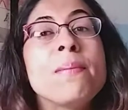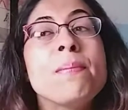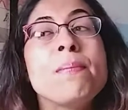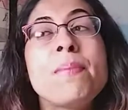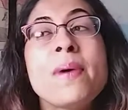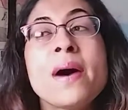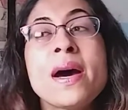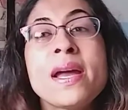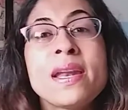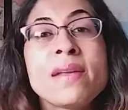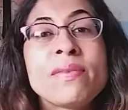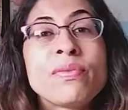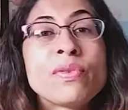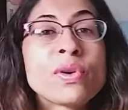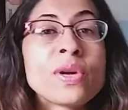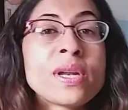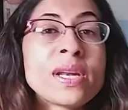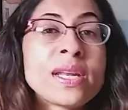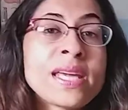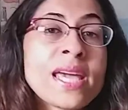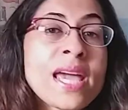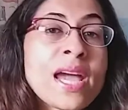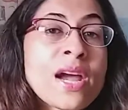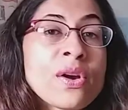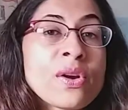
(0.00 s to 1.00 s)
But if you're
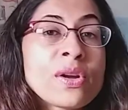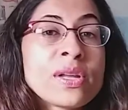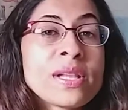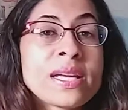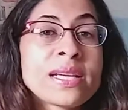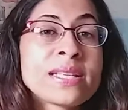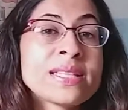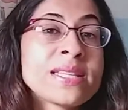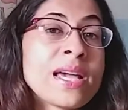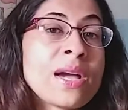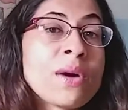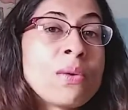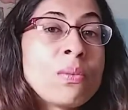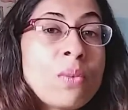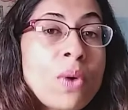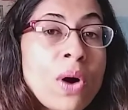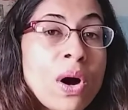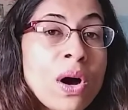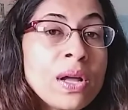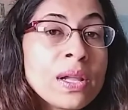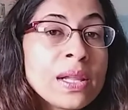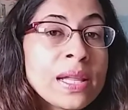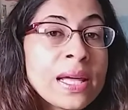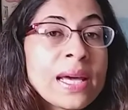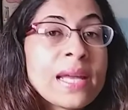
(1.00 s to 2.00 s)
going to carry, like, say, a
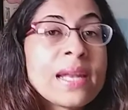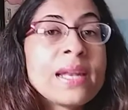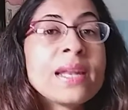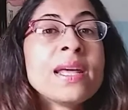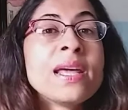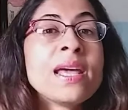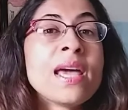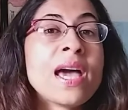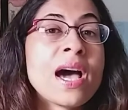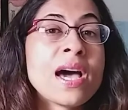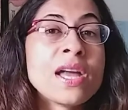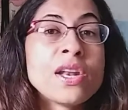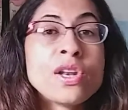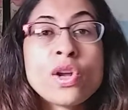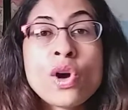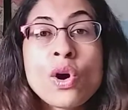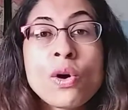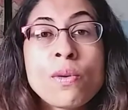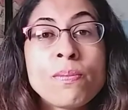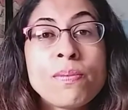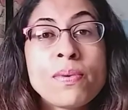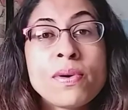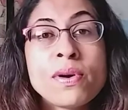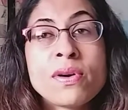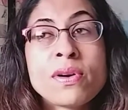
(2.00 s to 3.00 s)
wallet, a
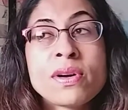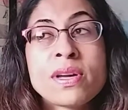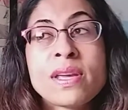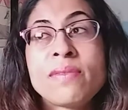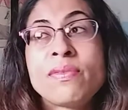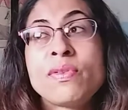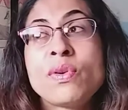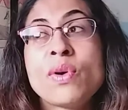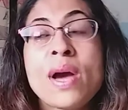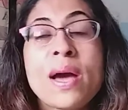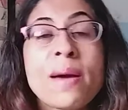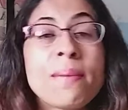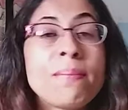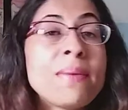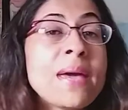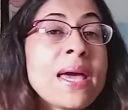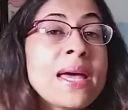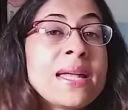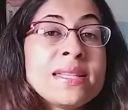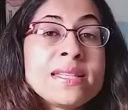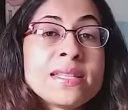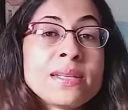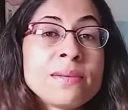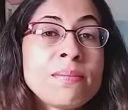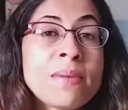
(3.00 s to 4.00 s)
notebook, if you have
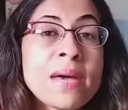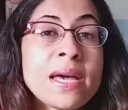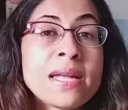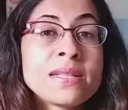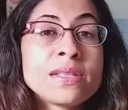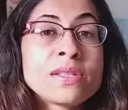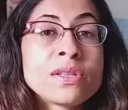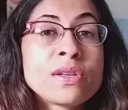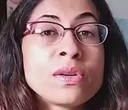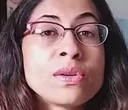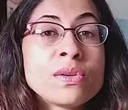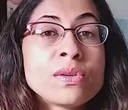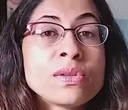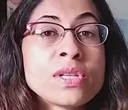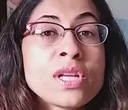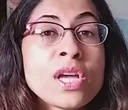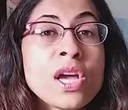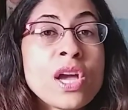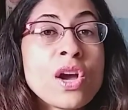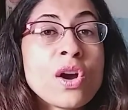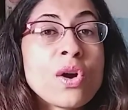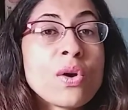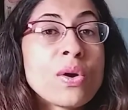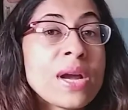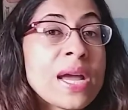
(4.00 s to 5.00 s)
pens and pencils
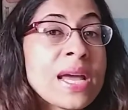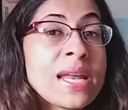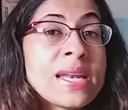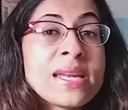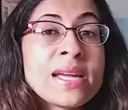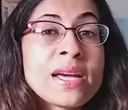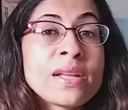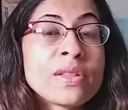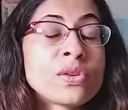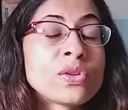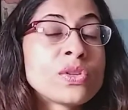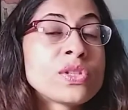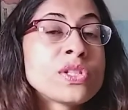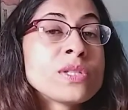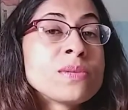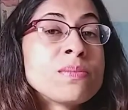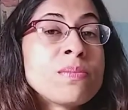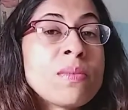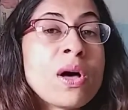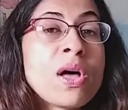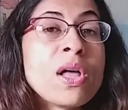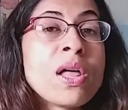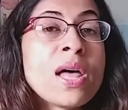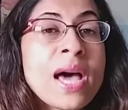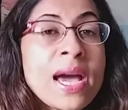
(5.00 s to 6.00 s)
or any other
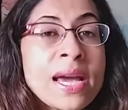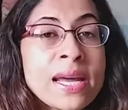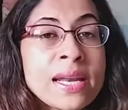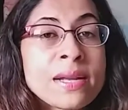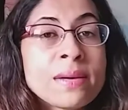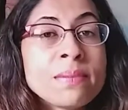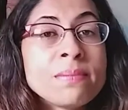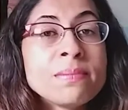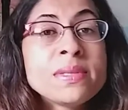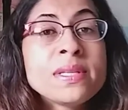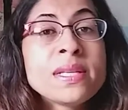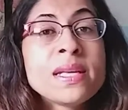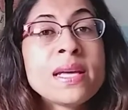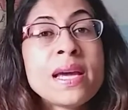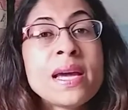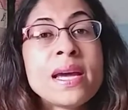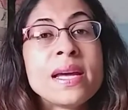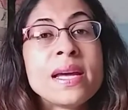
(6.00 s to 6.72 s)
small items